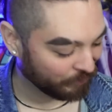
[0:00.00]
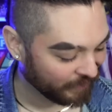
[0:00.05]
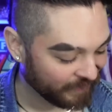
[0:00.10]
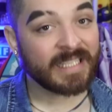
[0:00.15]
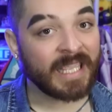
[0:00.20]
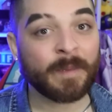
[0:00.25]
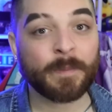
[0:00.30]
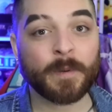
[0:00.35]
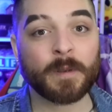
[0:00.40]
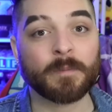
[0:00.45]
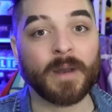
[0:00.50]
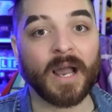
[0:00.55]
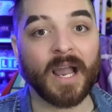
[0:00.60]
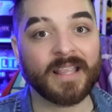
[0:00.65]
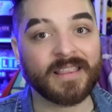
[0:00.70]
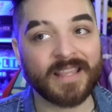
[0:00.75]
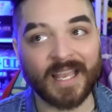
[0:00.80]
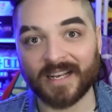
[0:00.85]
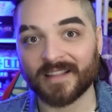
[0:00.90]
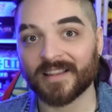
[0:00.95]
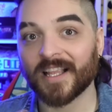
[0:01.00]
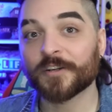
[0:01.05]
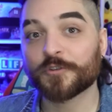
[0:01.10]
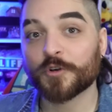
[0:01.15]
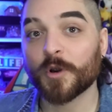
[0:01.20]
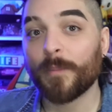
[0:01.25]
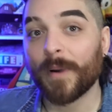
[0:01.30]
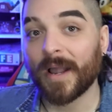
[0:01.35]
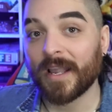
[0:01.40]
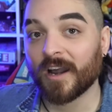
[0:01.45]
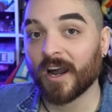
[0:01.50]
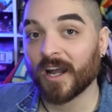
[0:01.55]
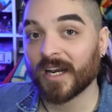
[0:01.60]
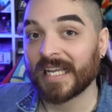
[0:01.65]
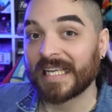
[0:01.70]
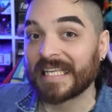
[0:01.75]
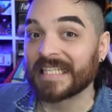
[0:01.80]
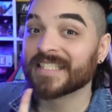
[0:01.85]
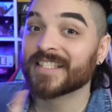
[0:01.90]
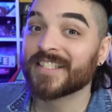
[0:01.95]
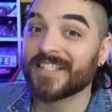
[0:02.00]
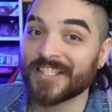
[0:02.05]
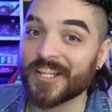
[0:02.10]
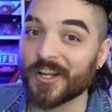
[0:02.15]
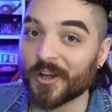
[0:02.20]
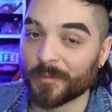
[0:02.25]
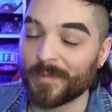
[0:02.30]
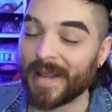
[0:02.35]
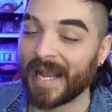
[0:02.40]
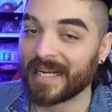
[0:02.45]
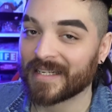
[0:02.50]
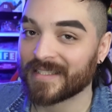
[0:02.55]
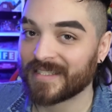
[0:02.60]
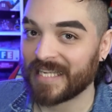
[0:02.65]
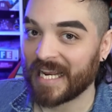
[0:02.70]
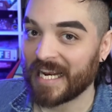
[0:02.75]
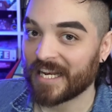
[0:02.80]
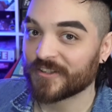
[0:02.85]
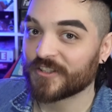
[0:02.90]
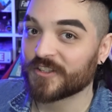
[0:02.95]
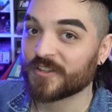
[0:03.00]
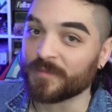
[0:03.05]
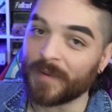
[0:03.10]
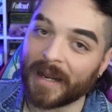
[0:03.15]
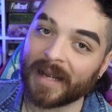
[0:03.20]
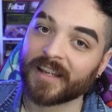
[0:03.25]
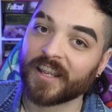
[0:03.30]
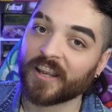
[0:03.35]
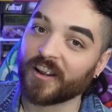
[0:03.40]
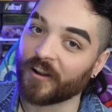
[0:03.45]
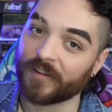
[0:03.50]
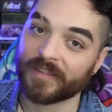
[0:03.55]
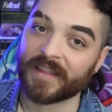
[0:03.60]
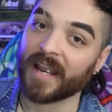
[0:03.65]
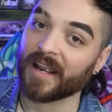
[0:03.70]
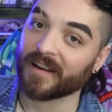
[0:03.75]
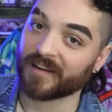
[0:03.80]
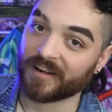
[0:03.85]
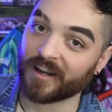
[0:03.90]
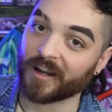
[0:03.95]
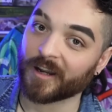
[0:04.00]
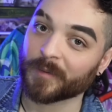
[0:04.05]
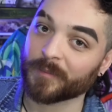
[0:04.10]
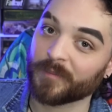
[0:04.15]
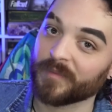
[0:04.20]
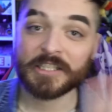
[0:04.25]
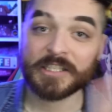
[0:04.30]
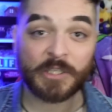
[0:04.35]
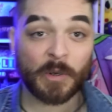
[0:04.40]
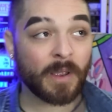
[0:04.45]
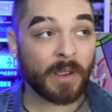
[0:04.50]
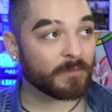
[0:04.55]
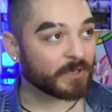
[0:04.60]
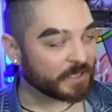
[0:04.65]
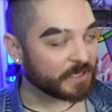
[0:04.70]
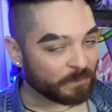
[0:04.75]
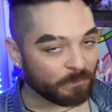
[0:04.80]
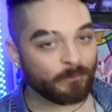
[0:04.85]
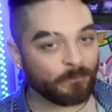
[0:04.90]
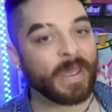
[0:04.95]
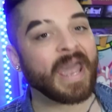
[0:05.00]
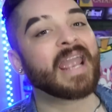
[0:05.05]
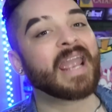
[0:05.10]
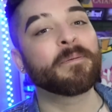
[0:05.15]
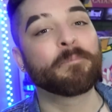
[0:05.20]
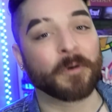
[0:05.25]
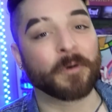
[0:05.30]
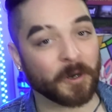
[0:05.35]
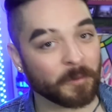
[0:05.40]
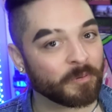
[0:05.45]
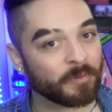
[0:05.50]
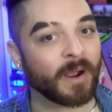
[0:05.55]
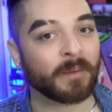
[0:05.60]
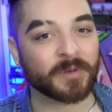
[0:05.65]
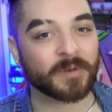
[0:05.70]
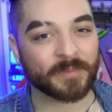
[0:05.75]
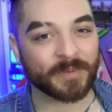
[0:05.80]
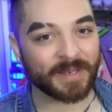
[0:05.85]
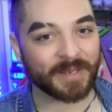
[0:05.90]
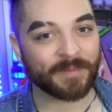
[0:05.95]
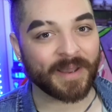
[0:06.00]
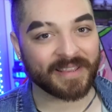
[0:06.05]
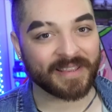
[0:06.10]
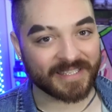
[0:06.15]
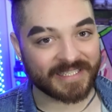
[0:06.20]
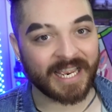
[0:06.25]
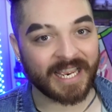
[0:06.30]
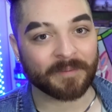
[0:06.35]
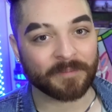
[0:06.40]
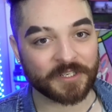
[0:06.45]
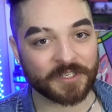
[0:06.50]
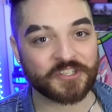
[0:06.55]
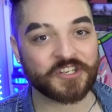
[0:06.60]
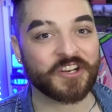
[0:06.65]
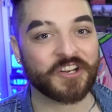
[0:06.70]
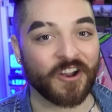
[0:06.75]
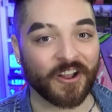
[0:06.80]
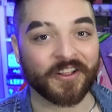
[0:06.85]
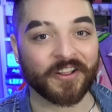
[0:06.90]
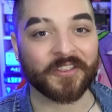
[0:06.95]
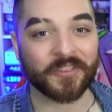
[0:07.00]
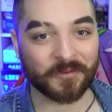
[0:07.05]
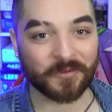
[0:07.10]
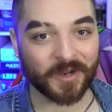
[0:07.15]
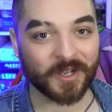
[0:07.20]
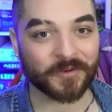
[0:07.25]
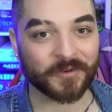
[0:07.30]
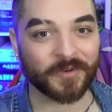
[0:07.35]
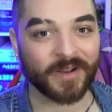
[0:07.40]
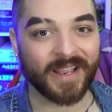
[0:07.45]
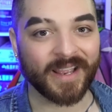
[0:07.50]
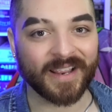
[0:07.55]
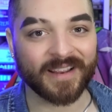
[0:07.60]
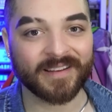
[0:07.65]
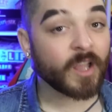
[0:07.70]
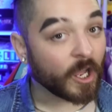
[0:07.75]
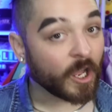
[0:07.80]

Keep in mind that Electro Bionic is still backstage smacking on that gum, so it was paper probably by the time that she got on the runway.